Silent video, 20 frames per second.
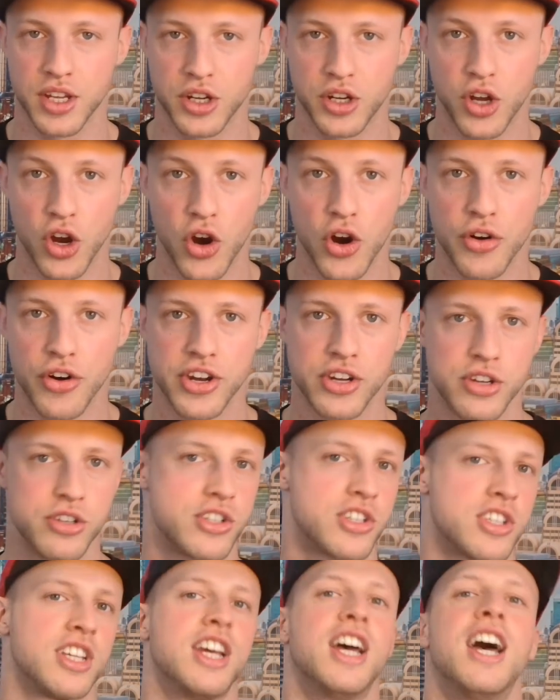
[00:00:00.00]

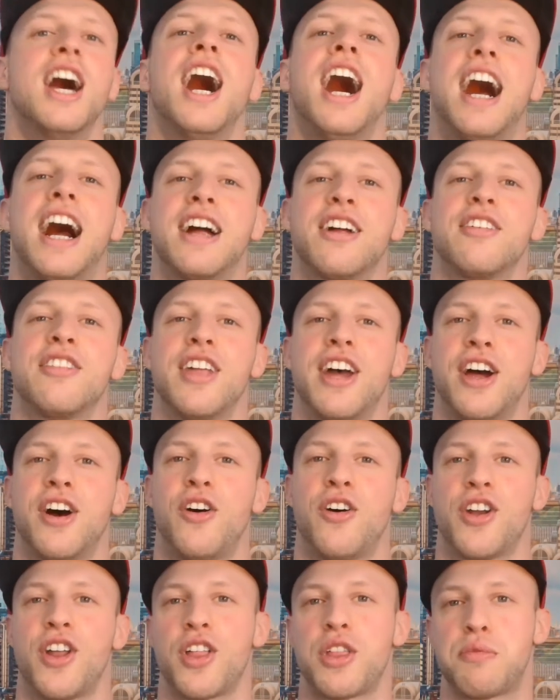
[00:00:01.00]
gurus out there
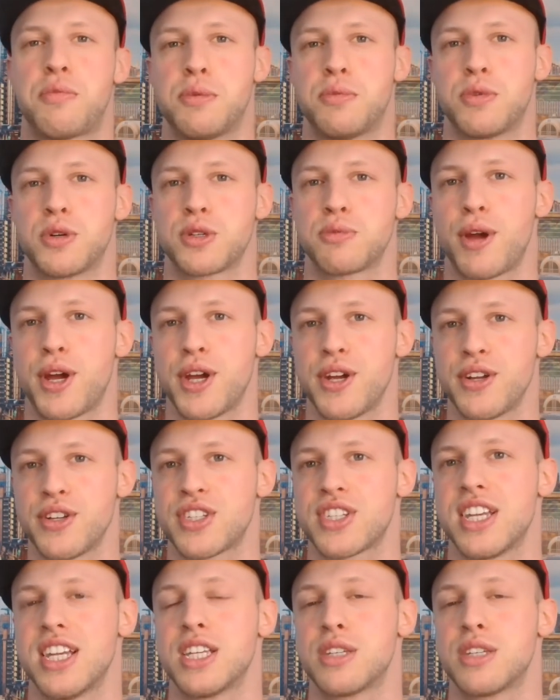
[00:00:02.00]
on other people's posts